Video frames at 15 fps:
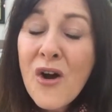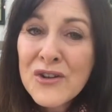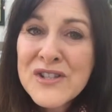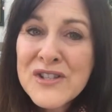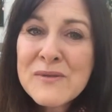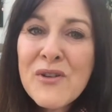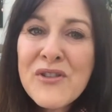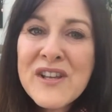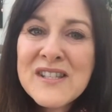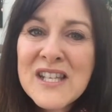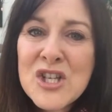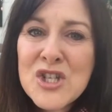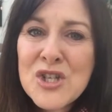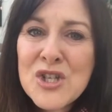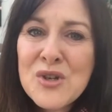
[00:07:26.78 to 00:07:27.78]
on some of these
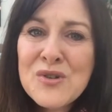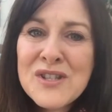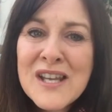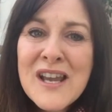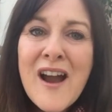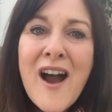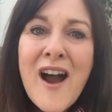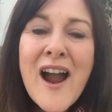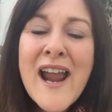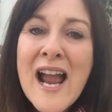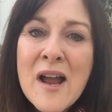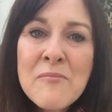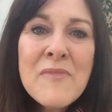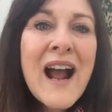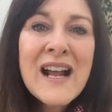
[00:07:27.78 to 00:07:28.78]
issues. I
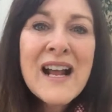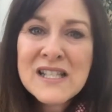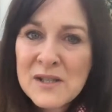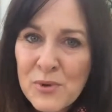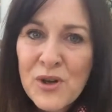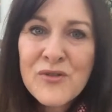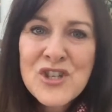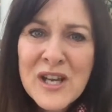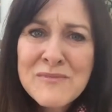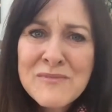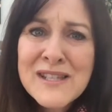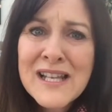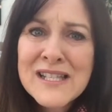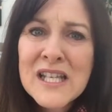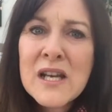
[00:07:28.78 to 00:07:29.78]
am, as the book of James
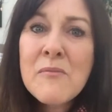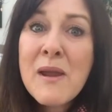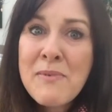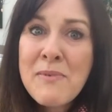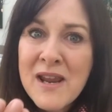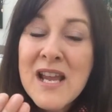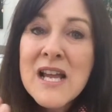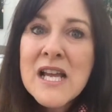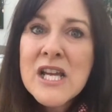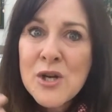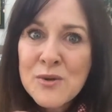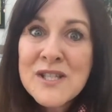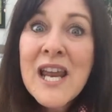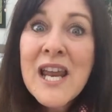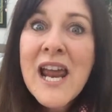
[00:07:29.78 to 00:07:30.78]
says, going to maybe,
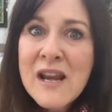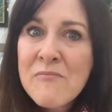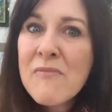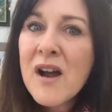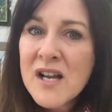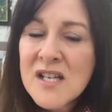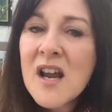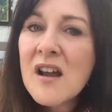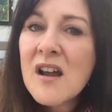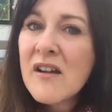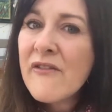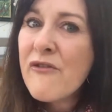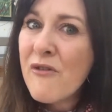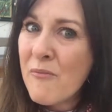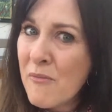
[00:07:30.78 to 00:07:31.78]
tame my
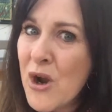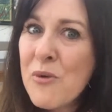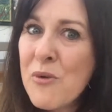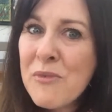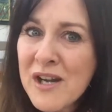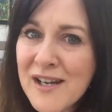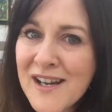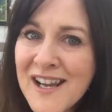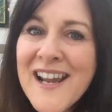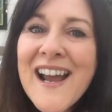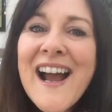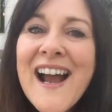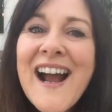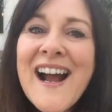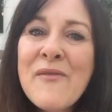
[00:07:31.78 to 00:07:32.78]
tongue for a moment,
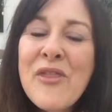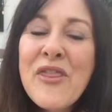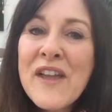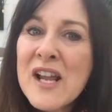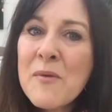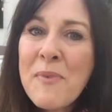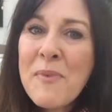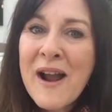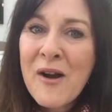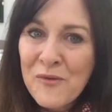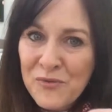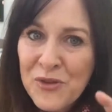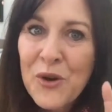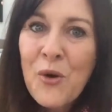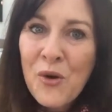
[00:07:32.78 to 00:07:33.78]
think
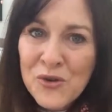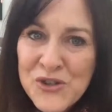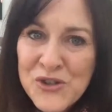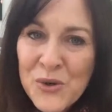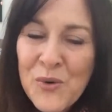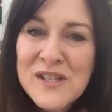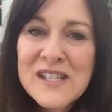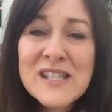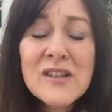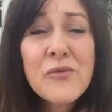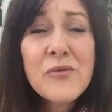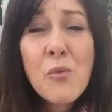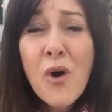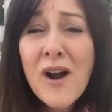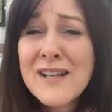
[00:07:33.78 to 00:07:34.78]
about the consequences of
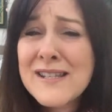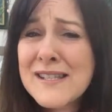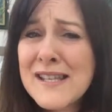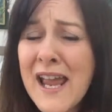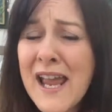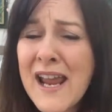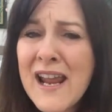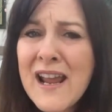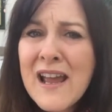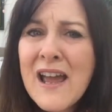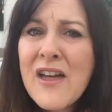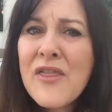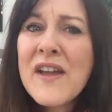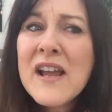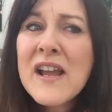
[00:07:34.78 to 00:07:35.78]
what I say,
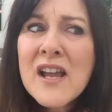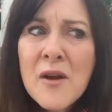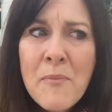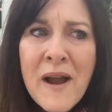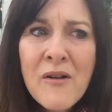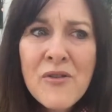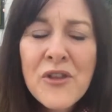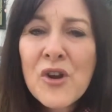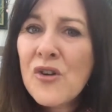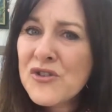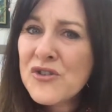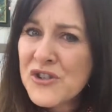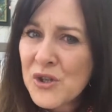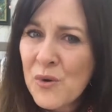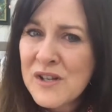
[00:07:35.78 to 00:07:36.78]
think about the
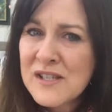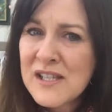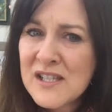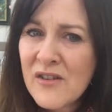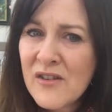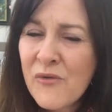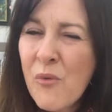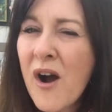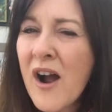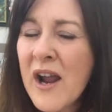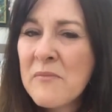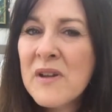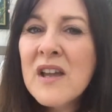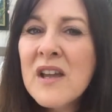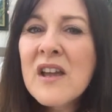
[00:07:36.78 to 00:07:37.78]
consequences of what
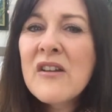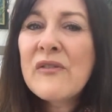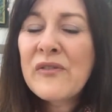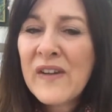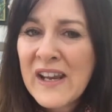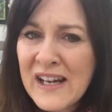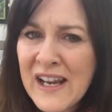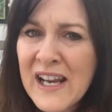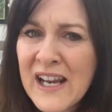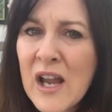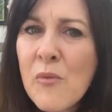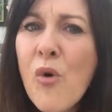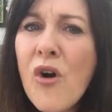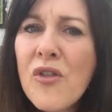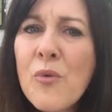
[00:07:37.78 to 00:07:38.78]
I'm feeling
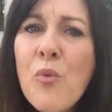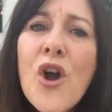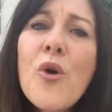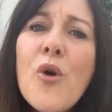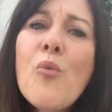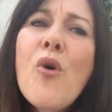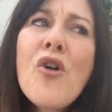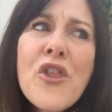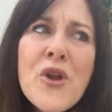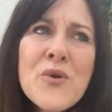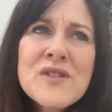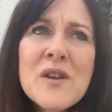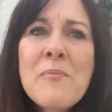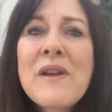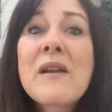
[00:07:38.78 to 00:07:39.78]
and what
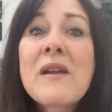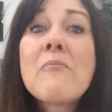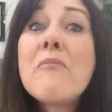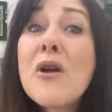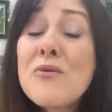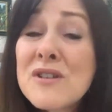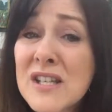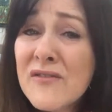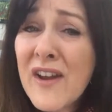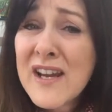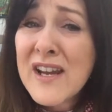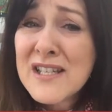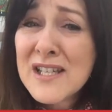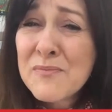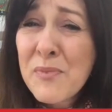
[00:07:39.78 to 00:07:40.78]
those are being
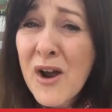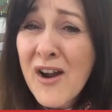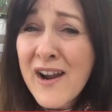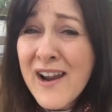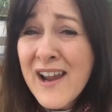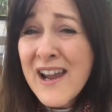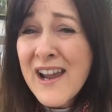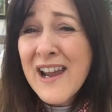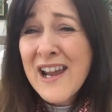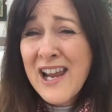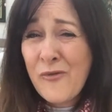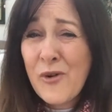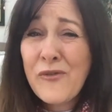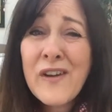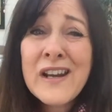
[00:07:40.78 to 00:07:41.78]
motivated by.
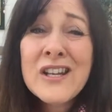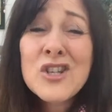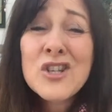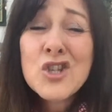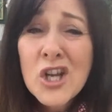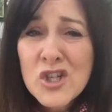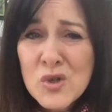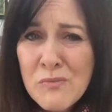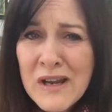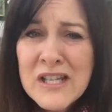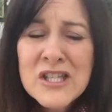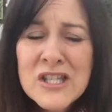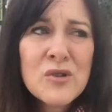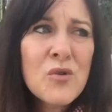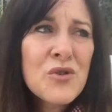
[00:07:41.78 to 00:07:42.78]
If we're feeling
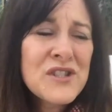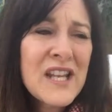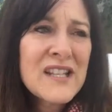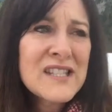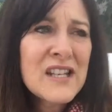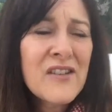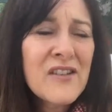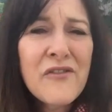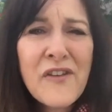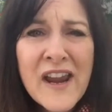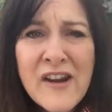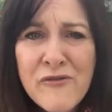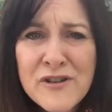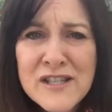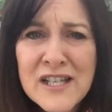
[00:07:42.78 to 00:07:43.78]
judgmental or sensing
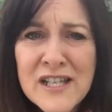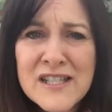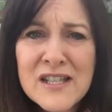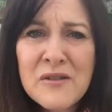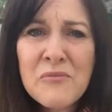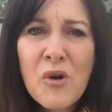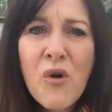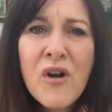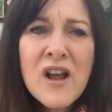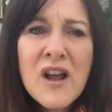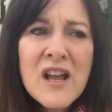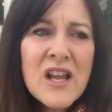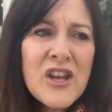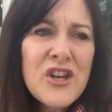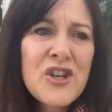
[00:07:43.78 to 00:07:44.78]
favoritism, or
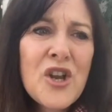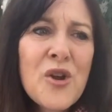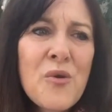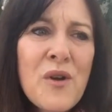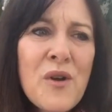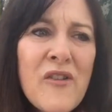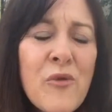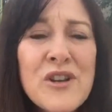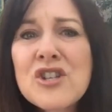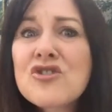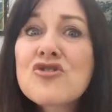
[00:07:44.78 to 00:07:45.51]
if